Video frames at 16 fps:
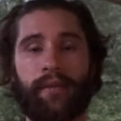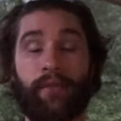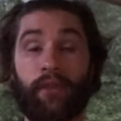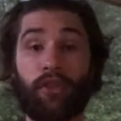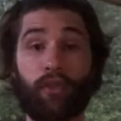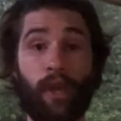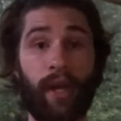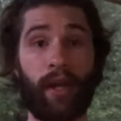If
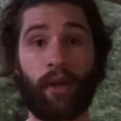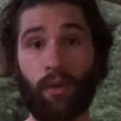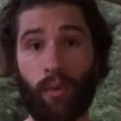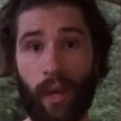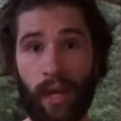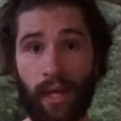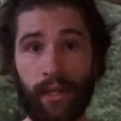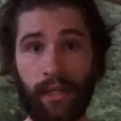you're training
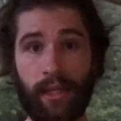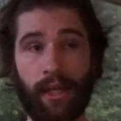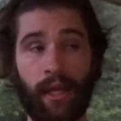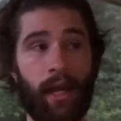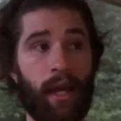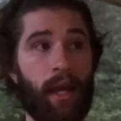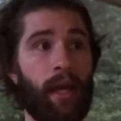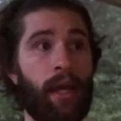correctly,
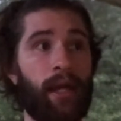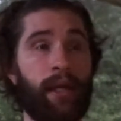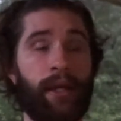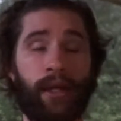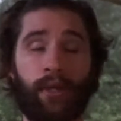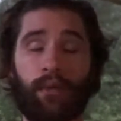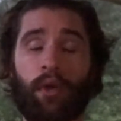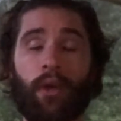
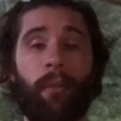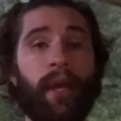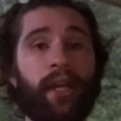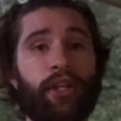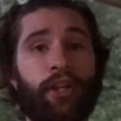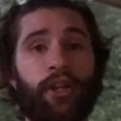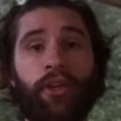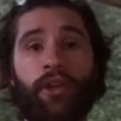you just want to
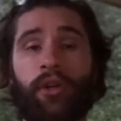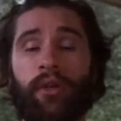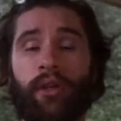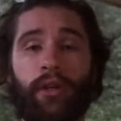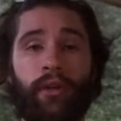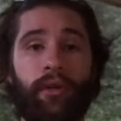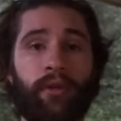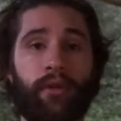make sure
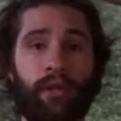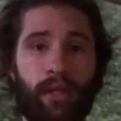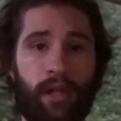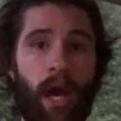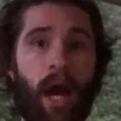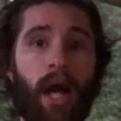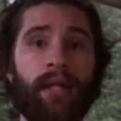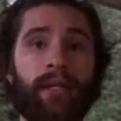you're
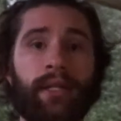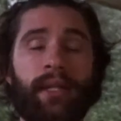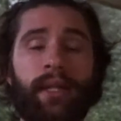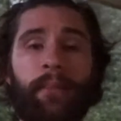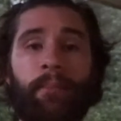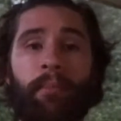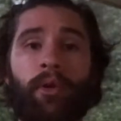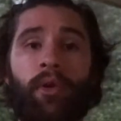
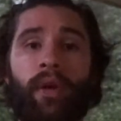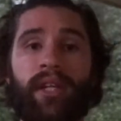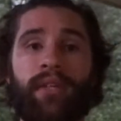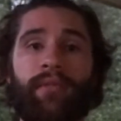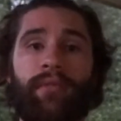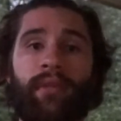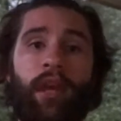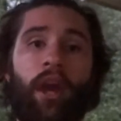constantly,
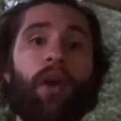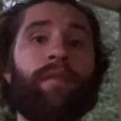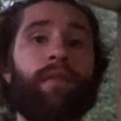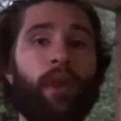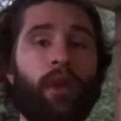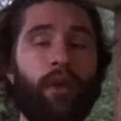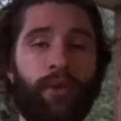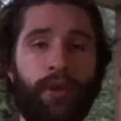progressively
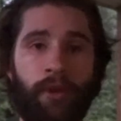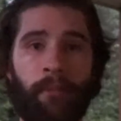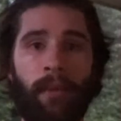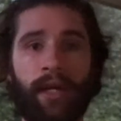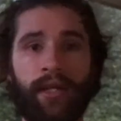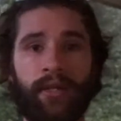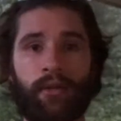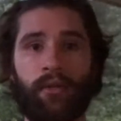overloading your
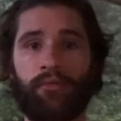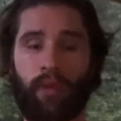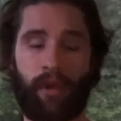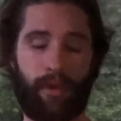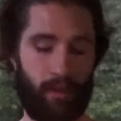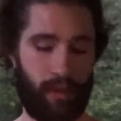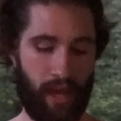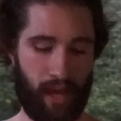muscle,
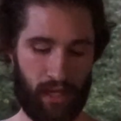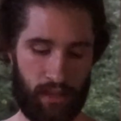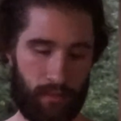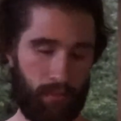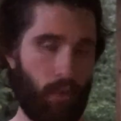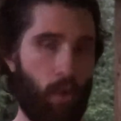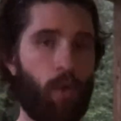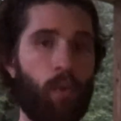whether
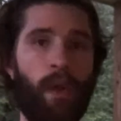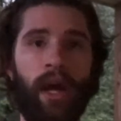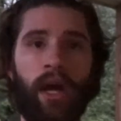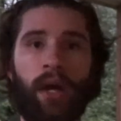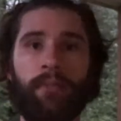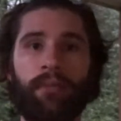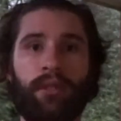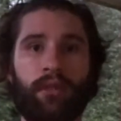that's more
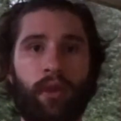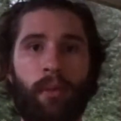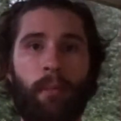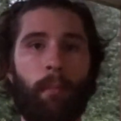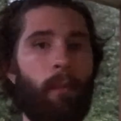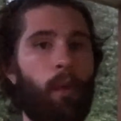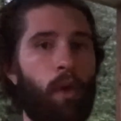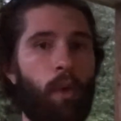reps,
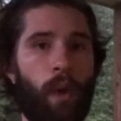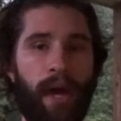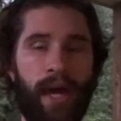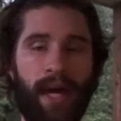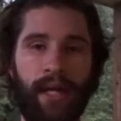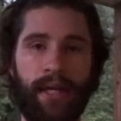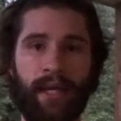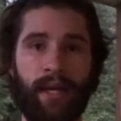more
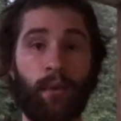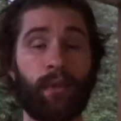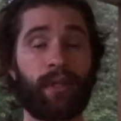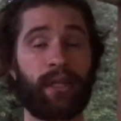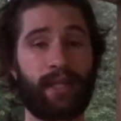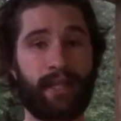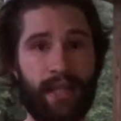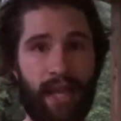weight with
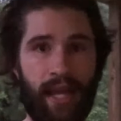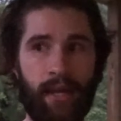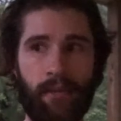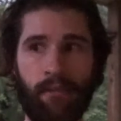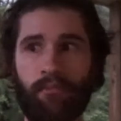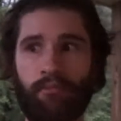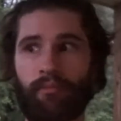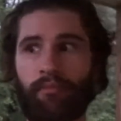the
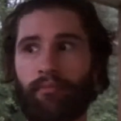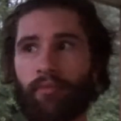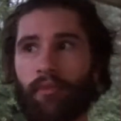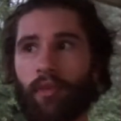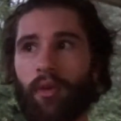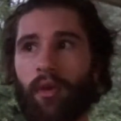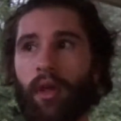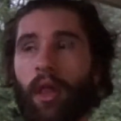same,
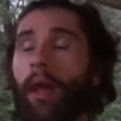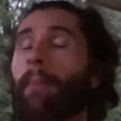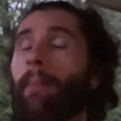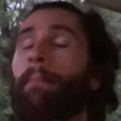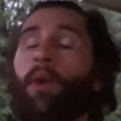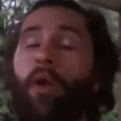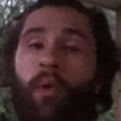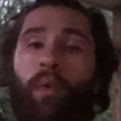
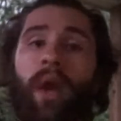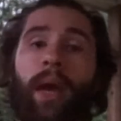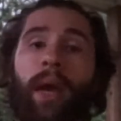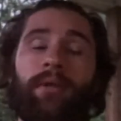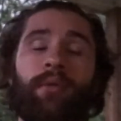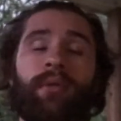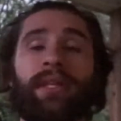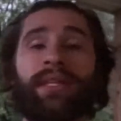more
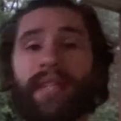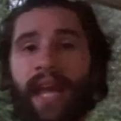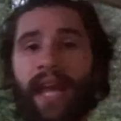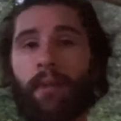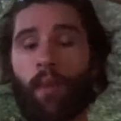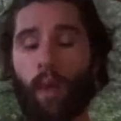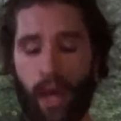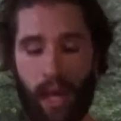reps with the
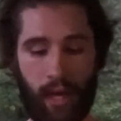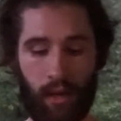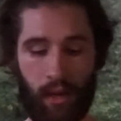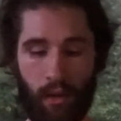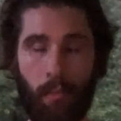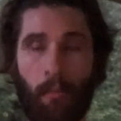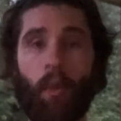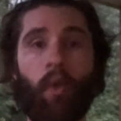same weight,
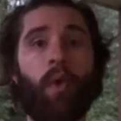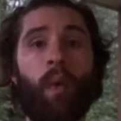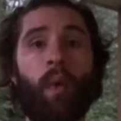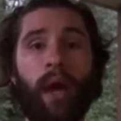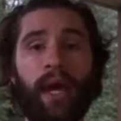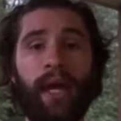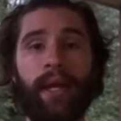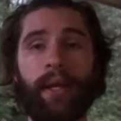more
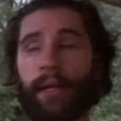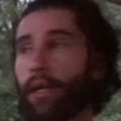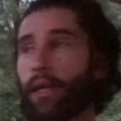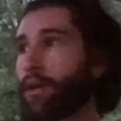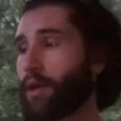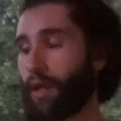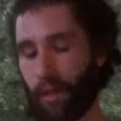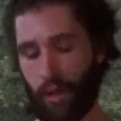weight,
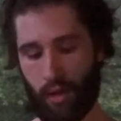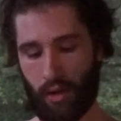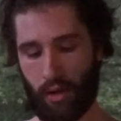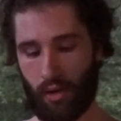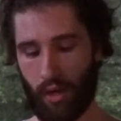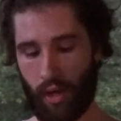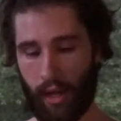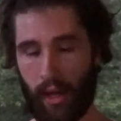you
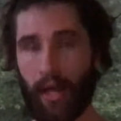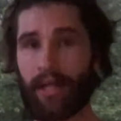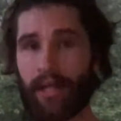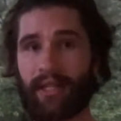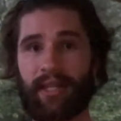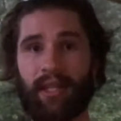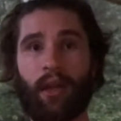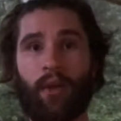know,
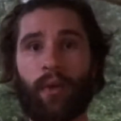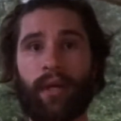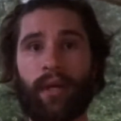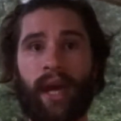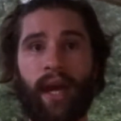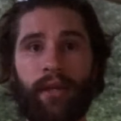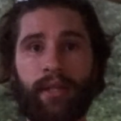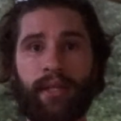slowing
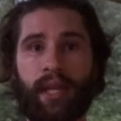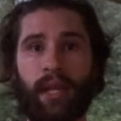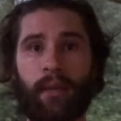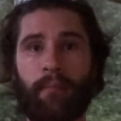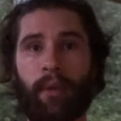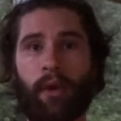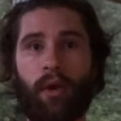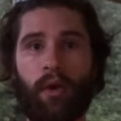the
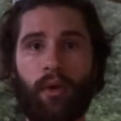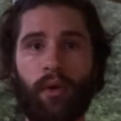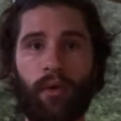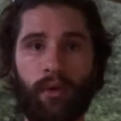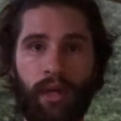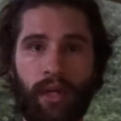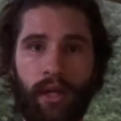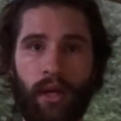tempo,
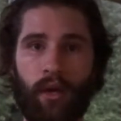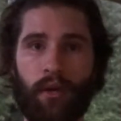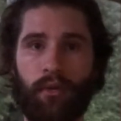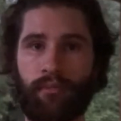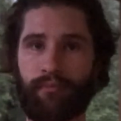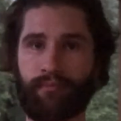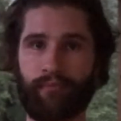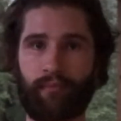you
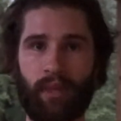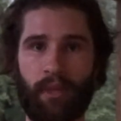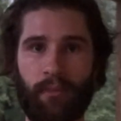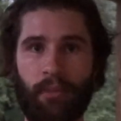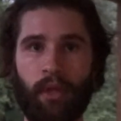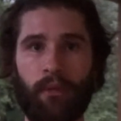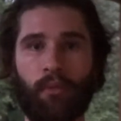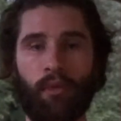know,
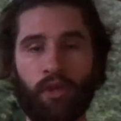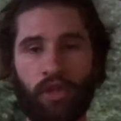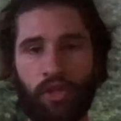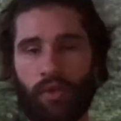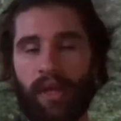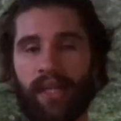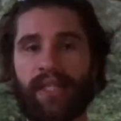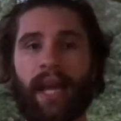putting more
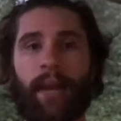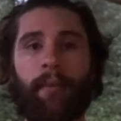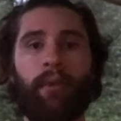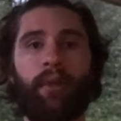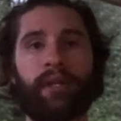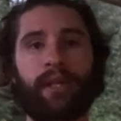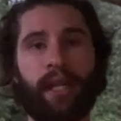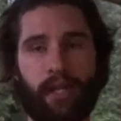stress, time,
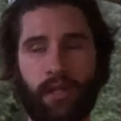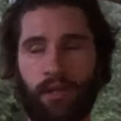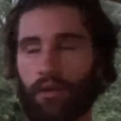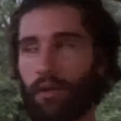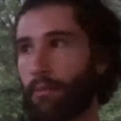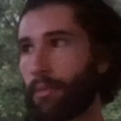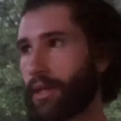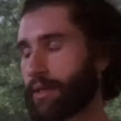and attention
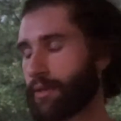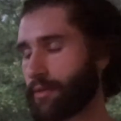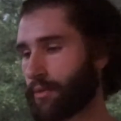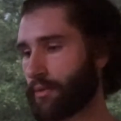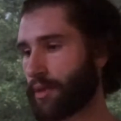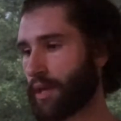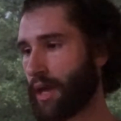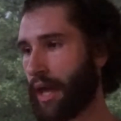on the muscle.
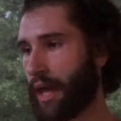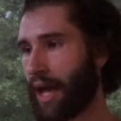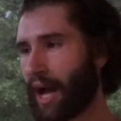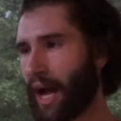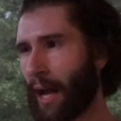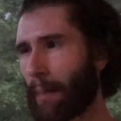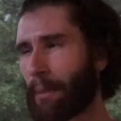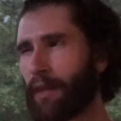
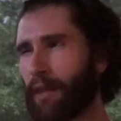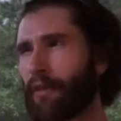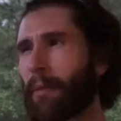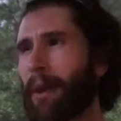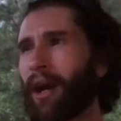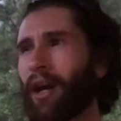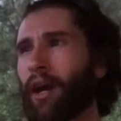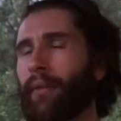I believe I
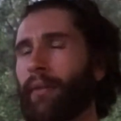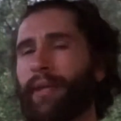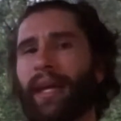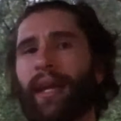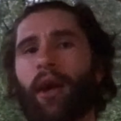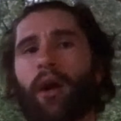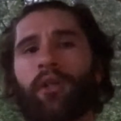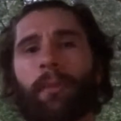about covered
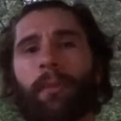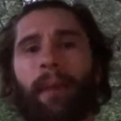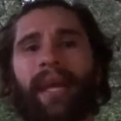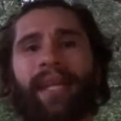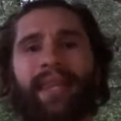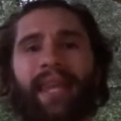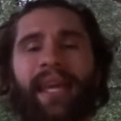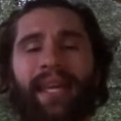that all. The
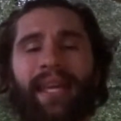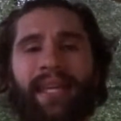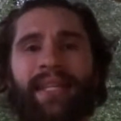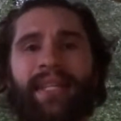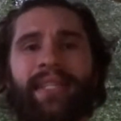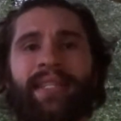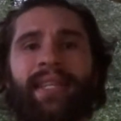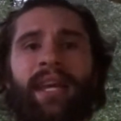main thing
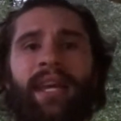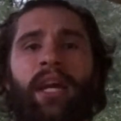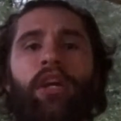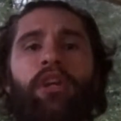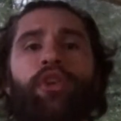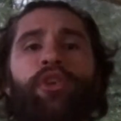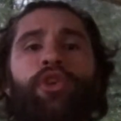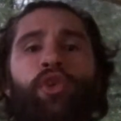is
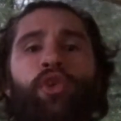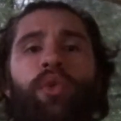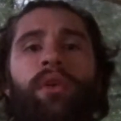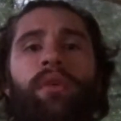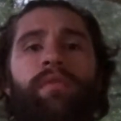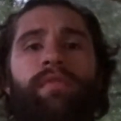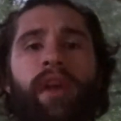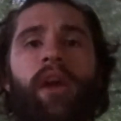do
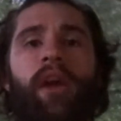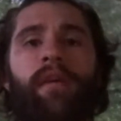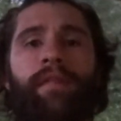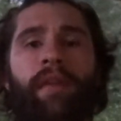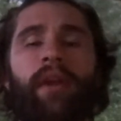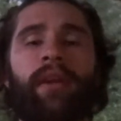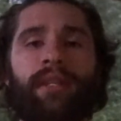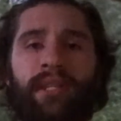it very,
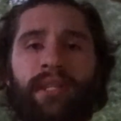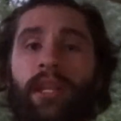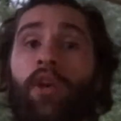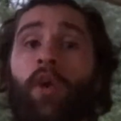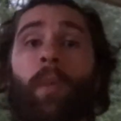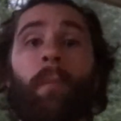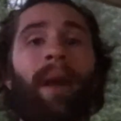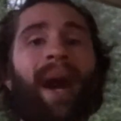very
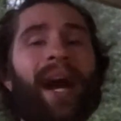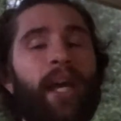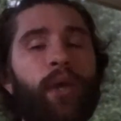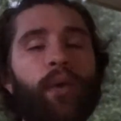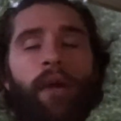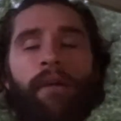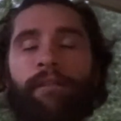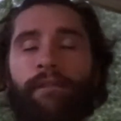slow. Buy
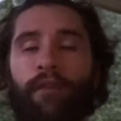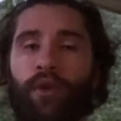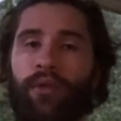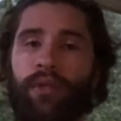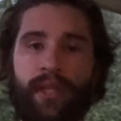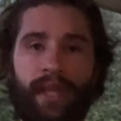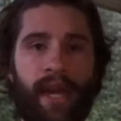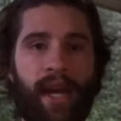you a
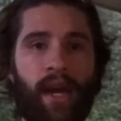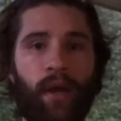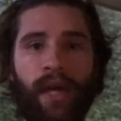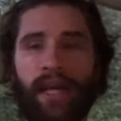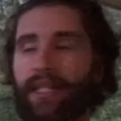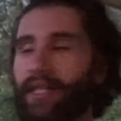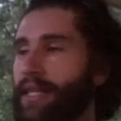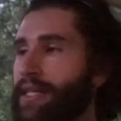food scale.
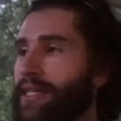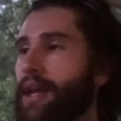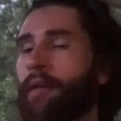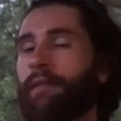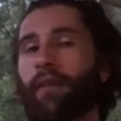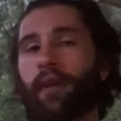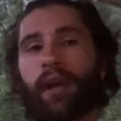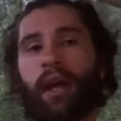That's just
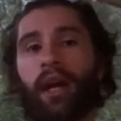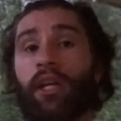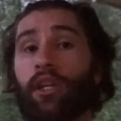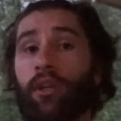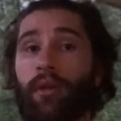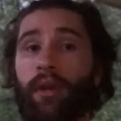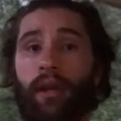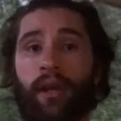not for
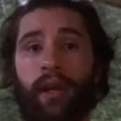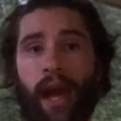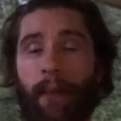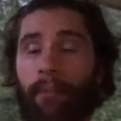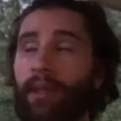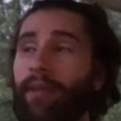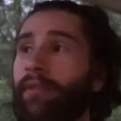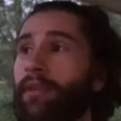cutting. I
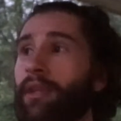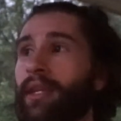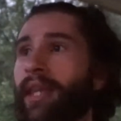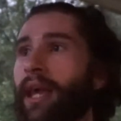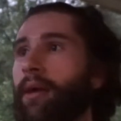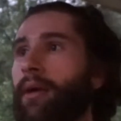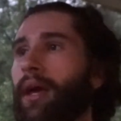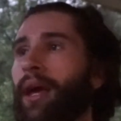believe you need
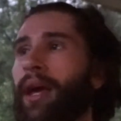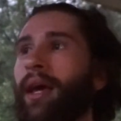that.